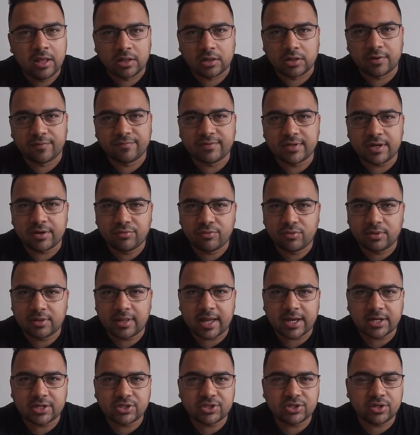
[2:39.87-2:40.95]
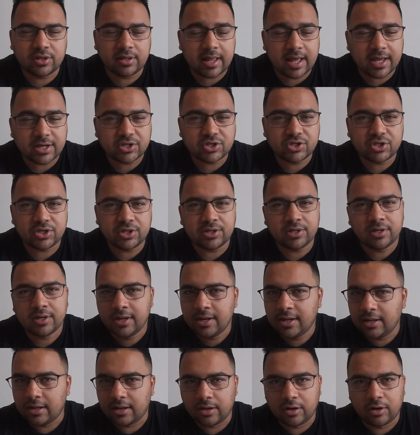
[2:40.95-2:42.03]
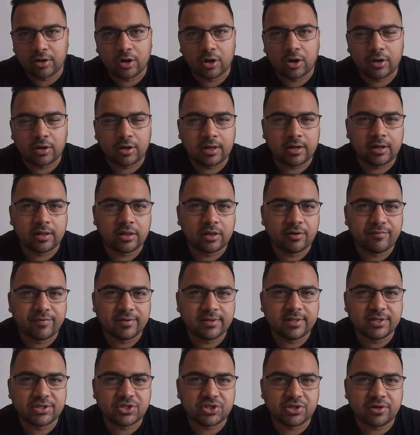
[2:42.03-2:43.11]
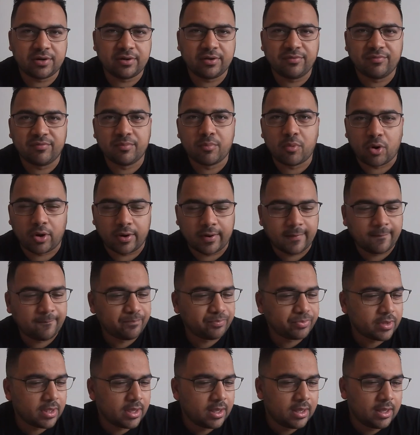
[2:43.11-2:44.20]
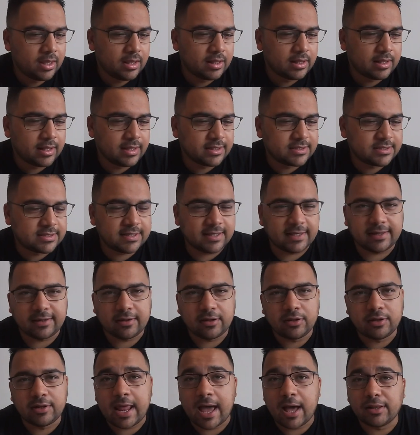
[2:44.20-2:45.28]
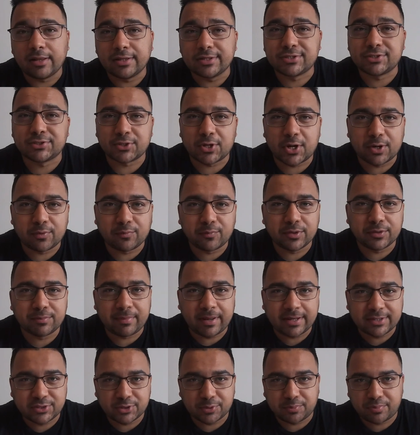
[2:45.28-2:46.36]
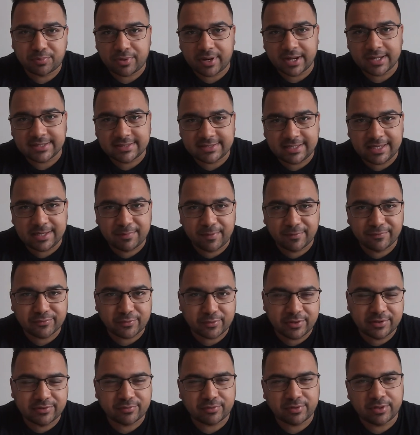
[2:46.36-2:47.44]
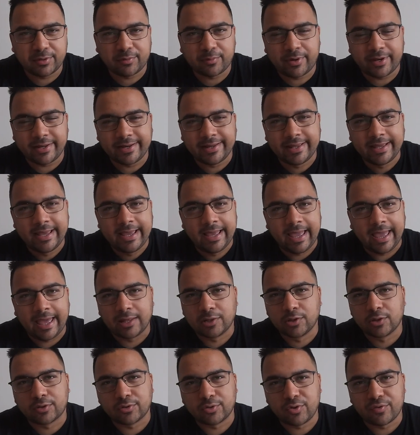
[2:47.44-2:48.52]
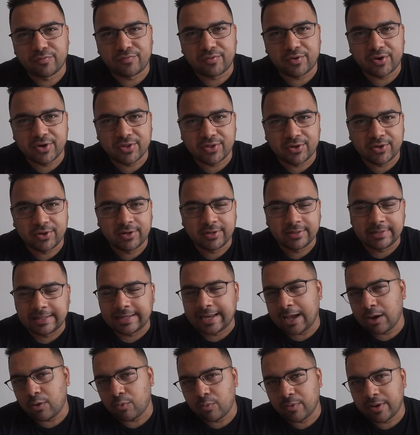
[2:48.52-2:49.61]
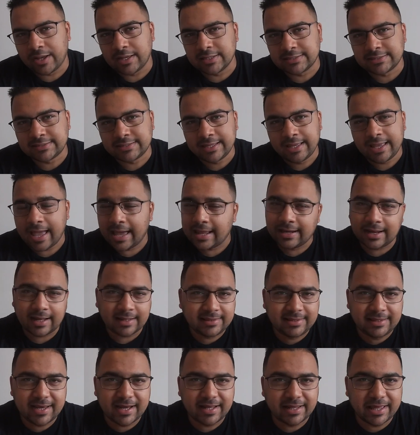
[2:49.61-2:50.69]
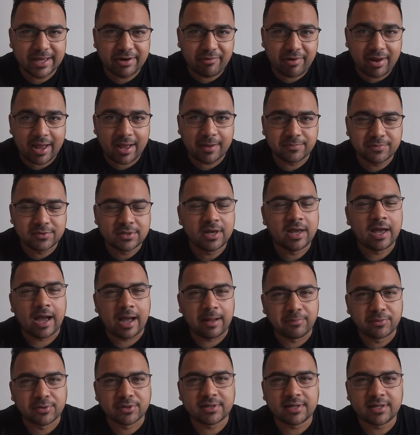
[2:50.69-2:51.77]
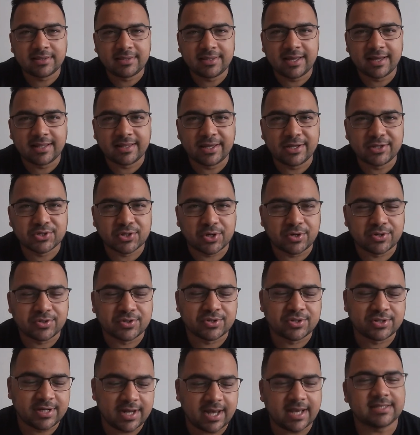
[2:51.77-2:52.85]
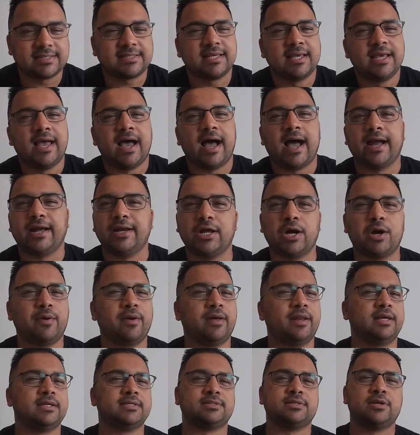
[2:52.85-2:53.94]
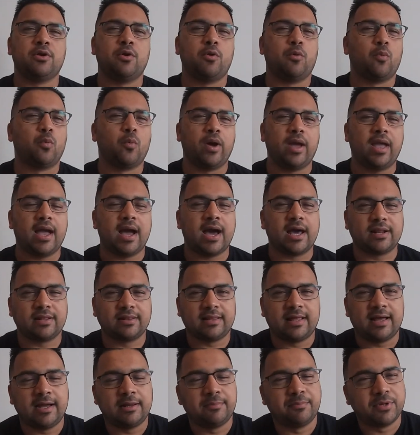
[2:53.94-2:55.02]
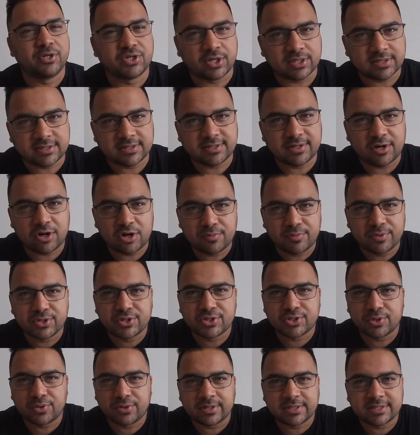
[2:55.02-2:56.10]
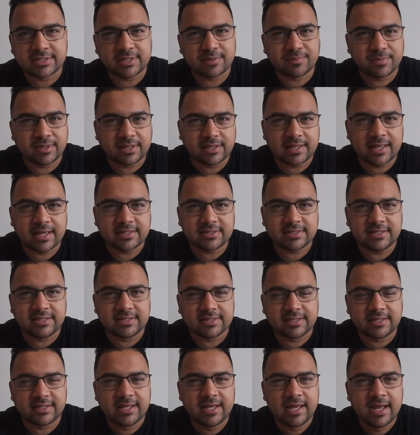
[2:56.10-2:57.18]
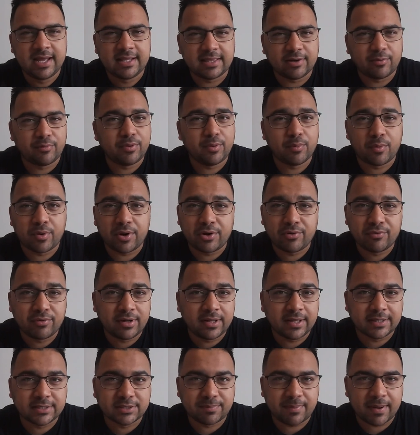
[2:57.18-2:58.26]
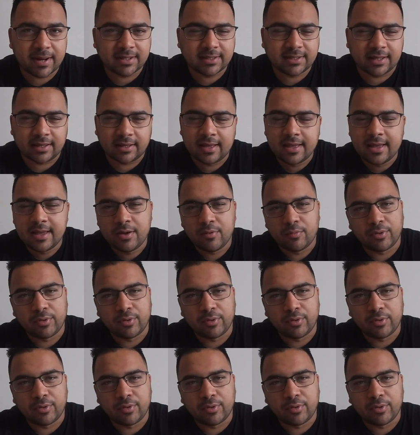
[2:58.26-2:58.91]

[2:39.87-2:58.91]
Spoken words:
Loved their rule last year, and then I'm gonna love it this year even more. Let's see. Now let's start with my surprise team of 2021, and look no further than out west. And not the LA Rams, I'm looking at the LA Chargers. Yes, I know it is way out of line, but Justin Herbert showed us something last season that we weren't really expecting.